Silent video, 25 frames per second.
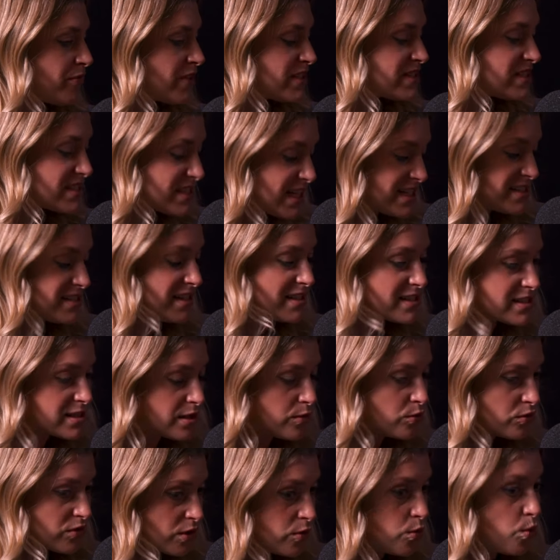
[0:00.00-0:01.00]
statistics
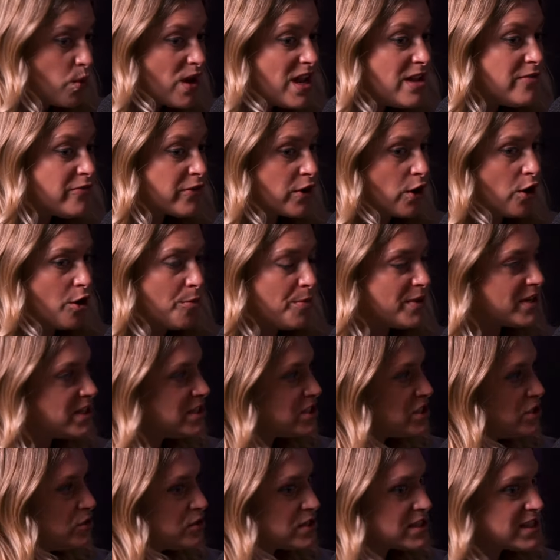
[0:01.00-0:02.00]
that we've got. But
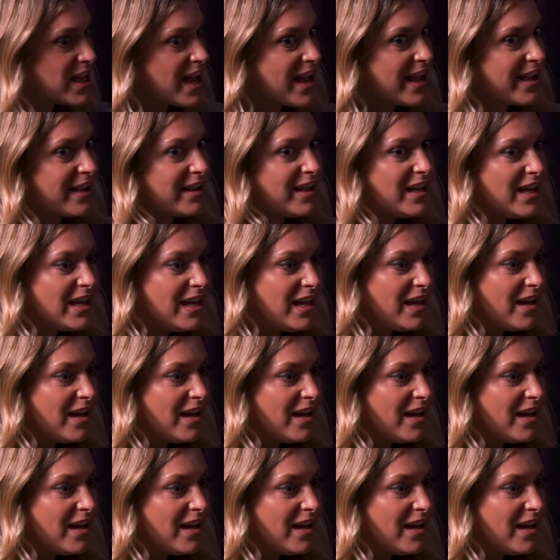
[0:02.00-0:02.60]
as you say,